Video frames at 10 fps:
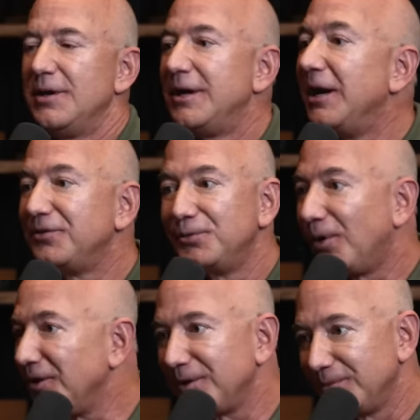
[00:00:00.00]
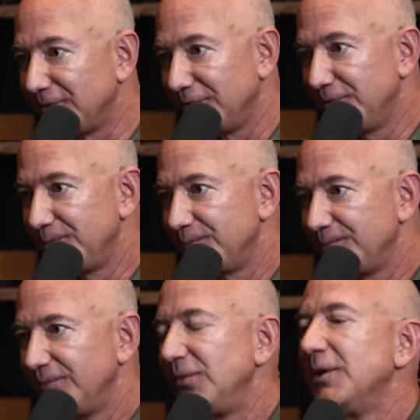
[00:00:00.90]
and as you want them to.
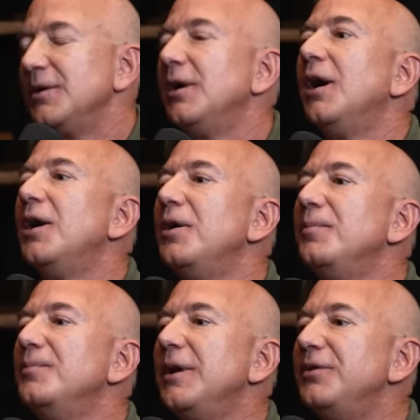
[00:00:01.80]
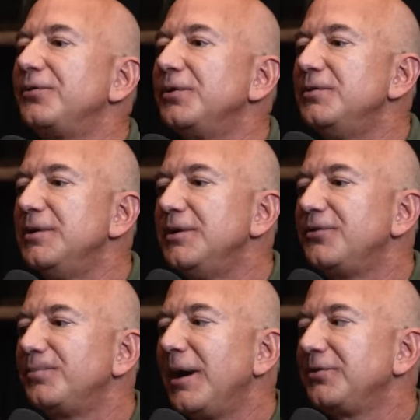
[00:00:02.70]
And so you need
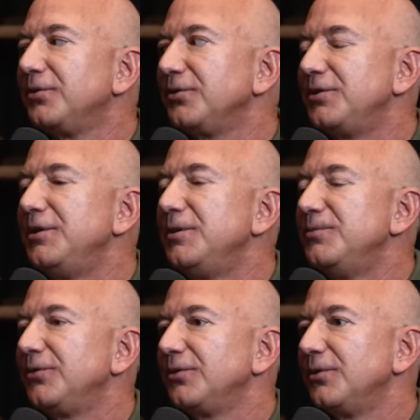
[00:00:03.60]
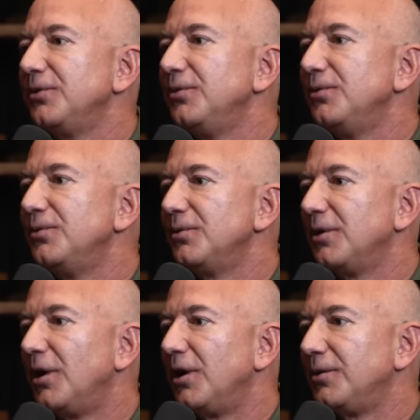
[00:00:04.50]
special teams who
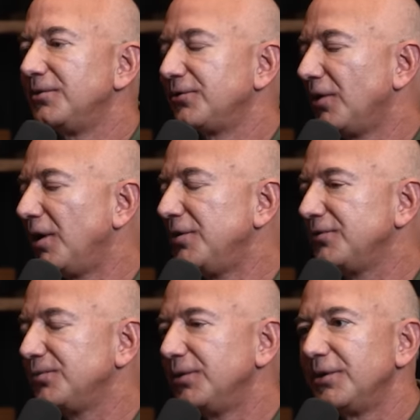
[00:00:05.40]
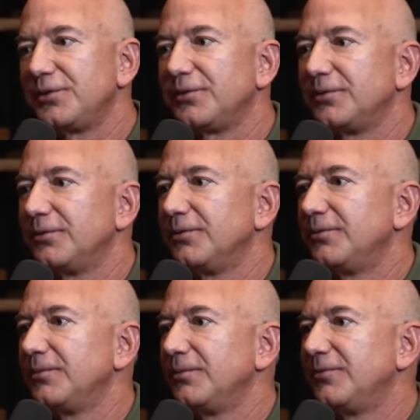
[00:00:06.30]
are charged with
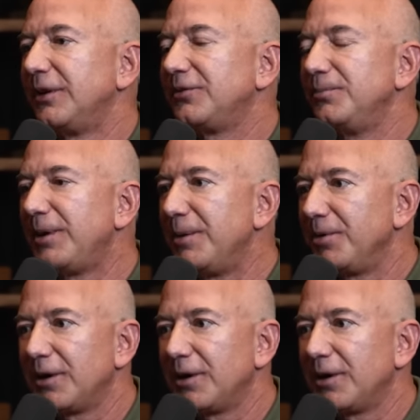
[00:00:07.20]
fixing paper